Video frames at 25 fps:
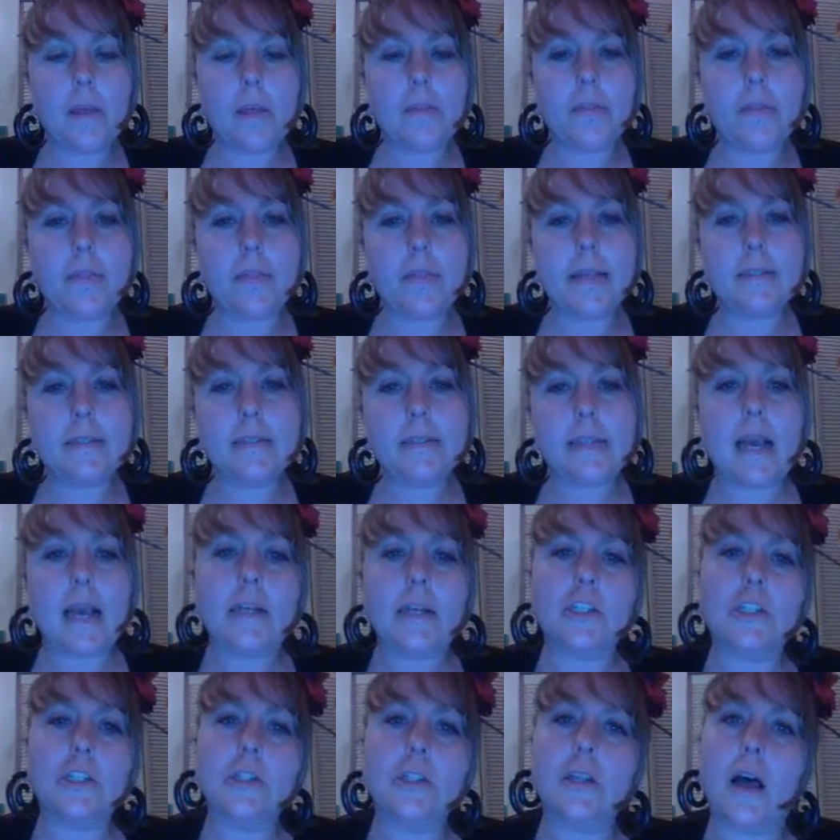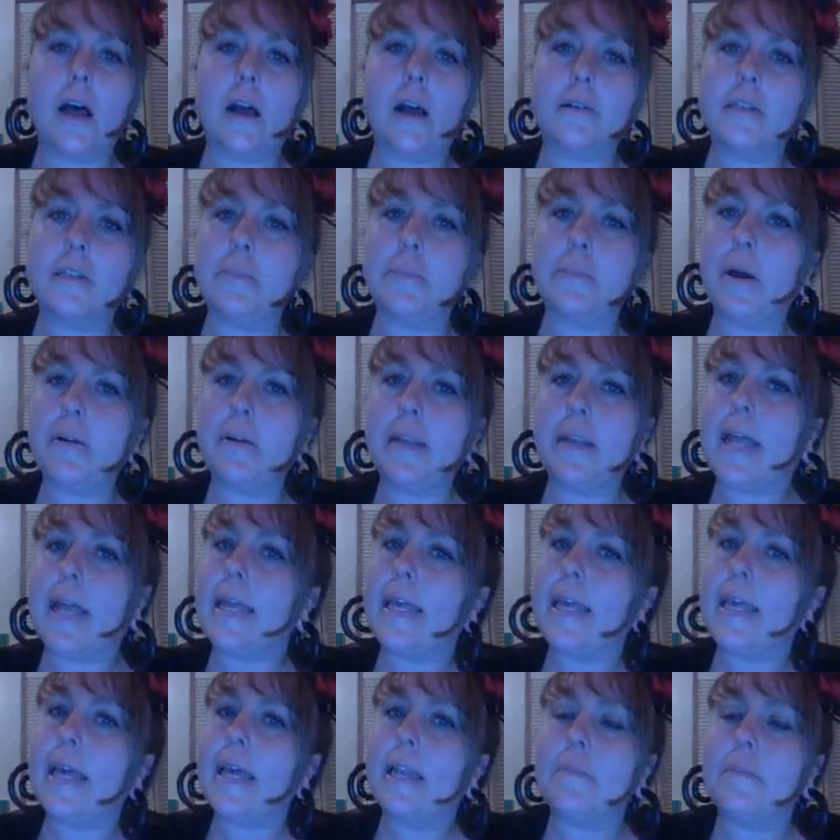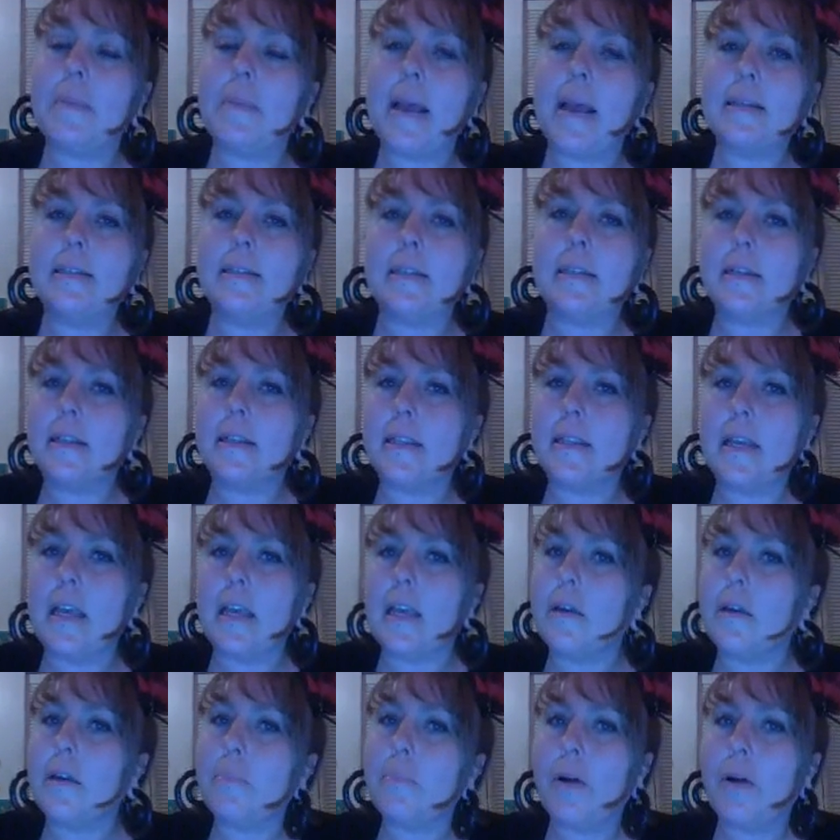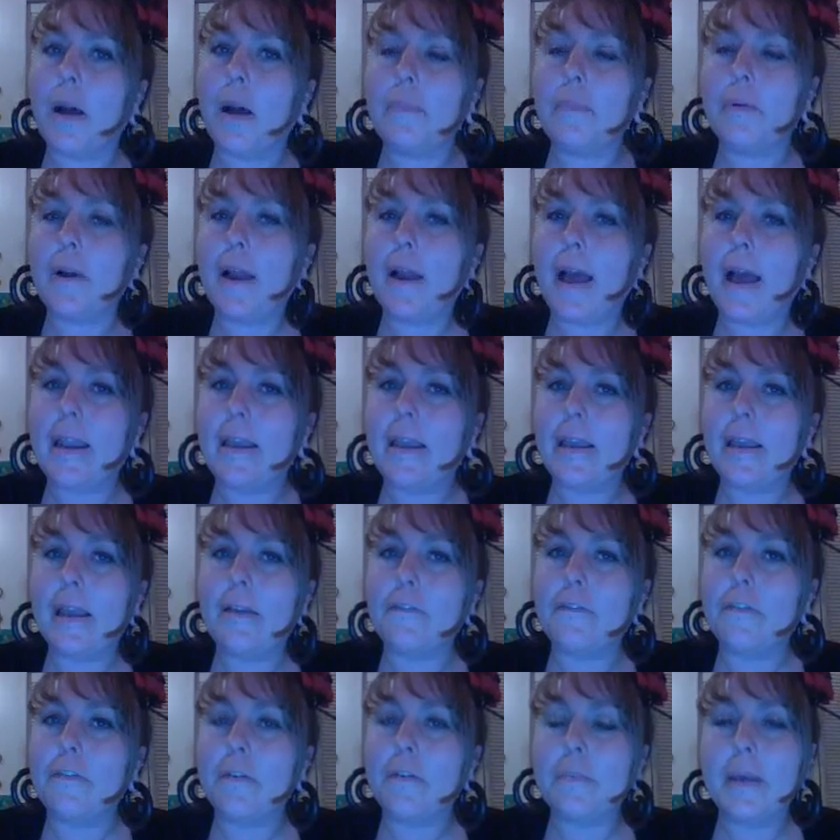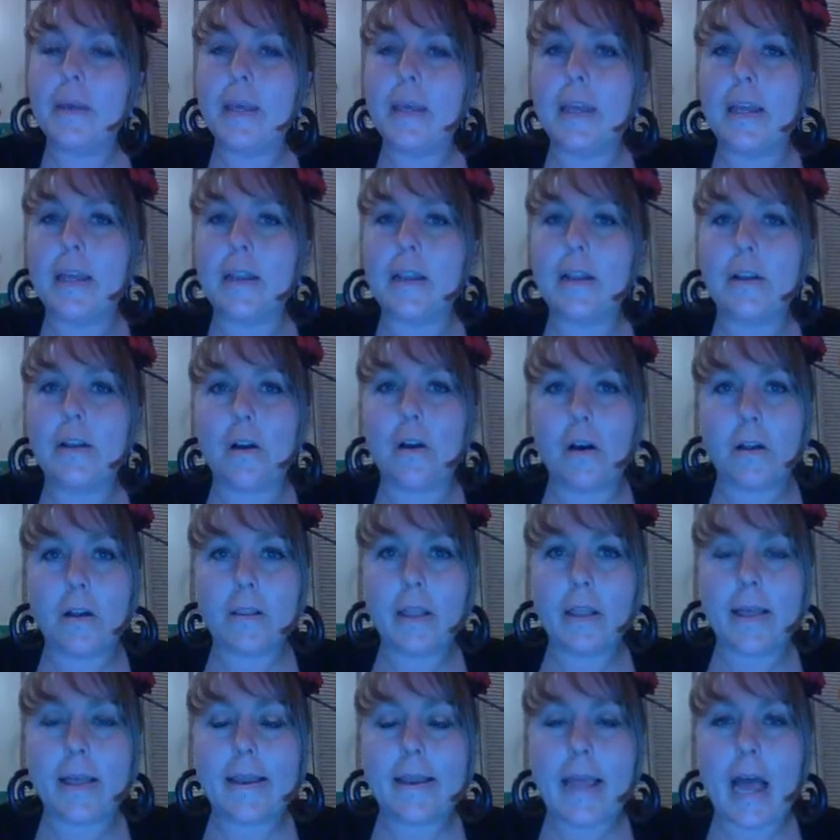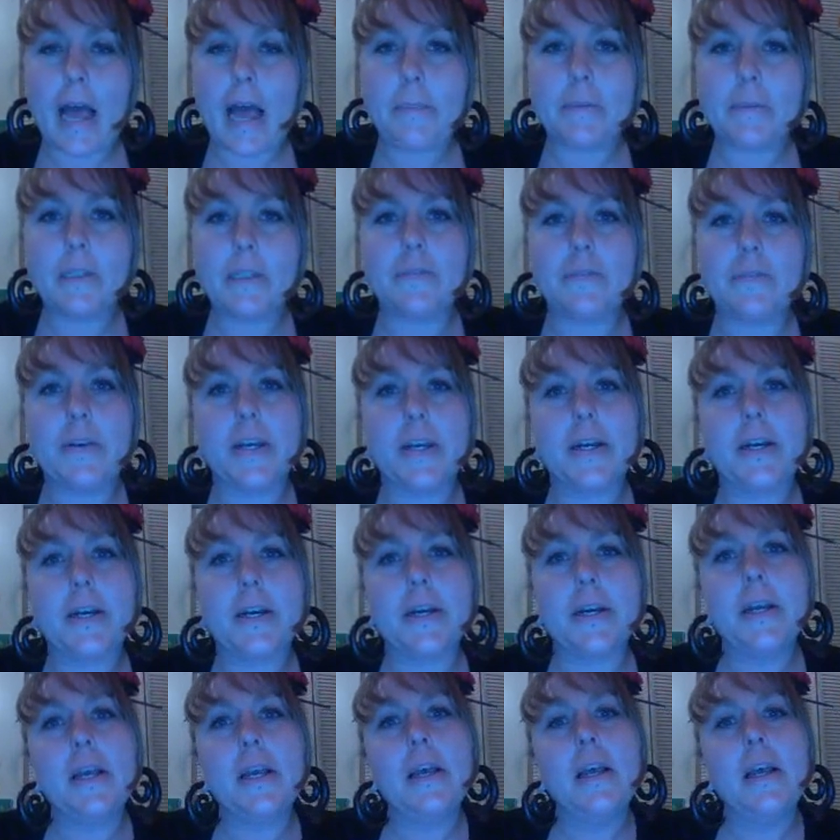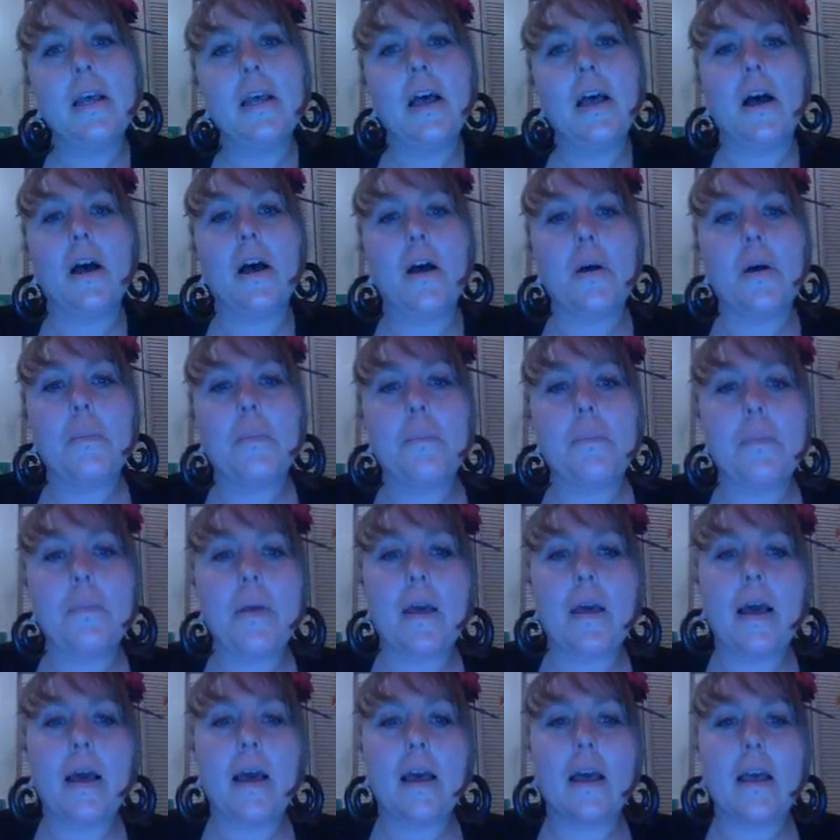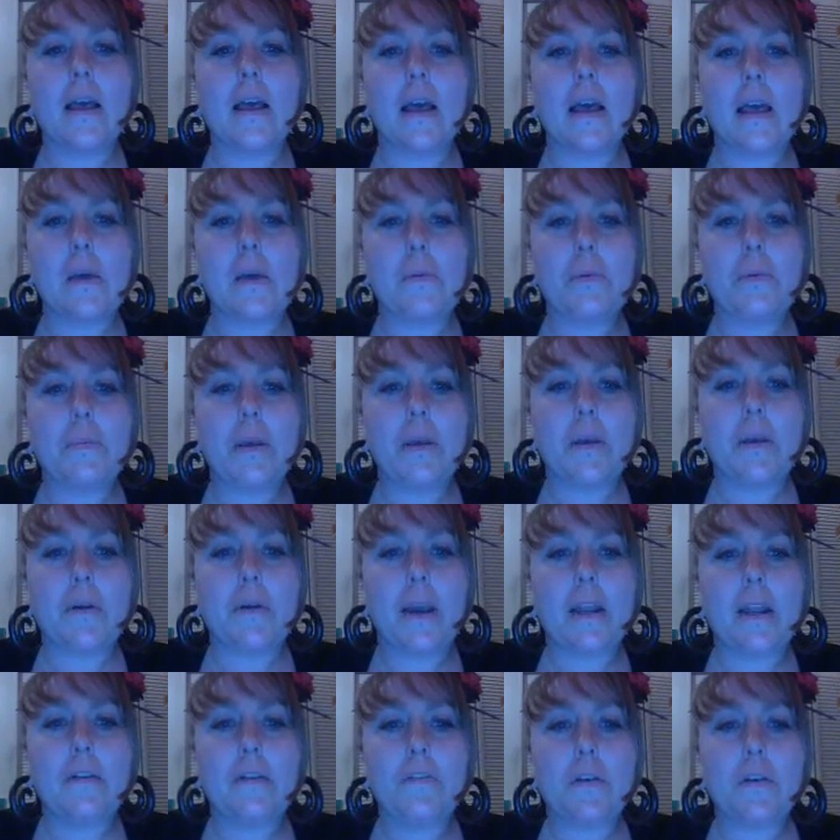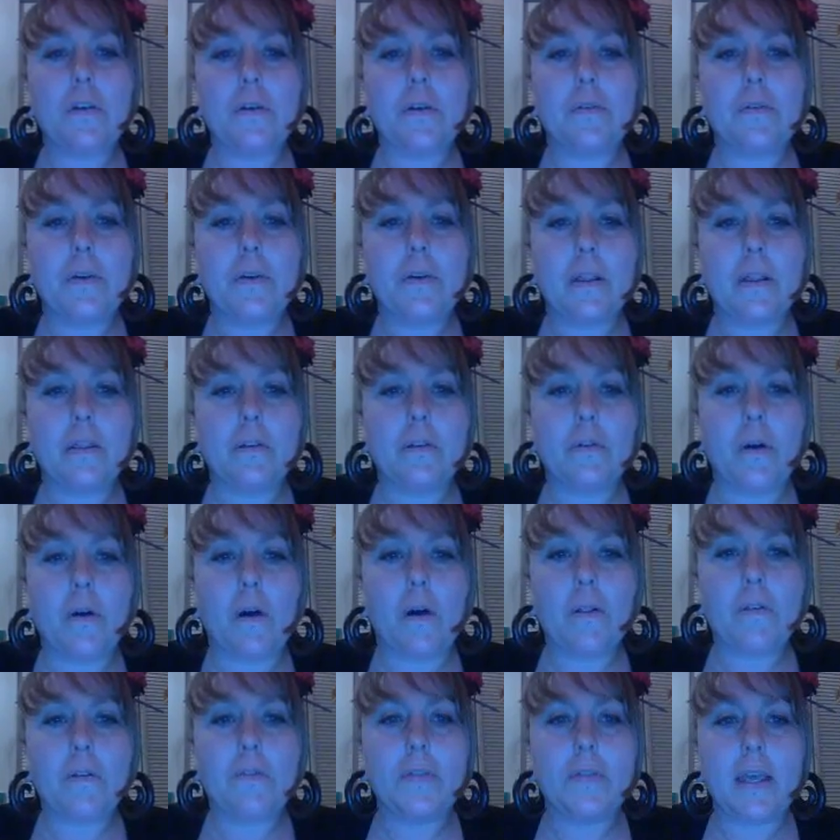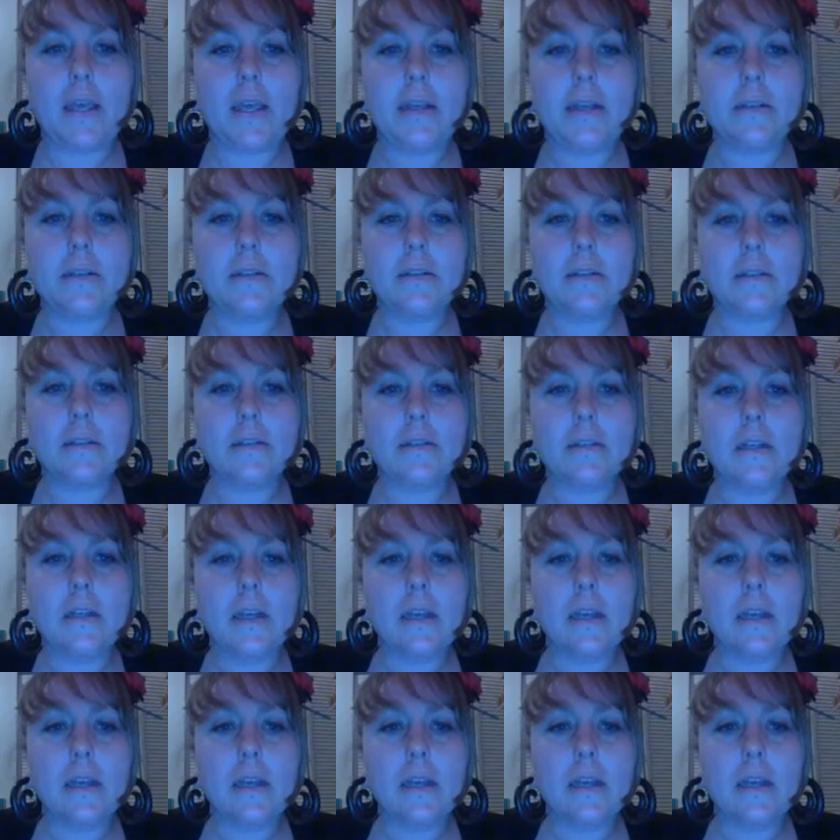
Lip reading: This section talks about netiquette, basically proper etiquette for being in an online atmosphere. It would be great if you could read through all of these.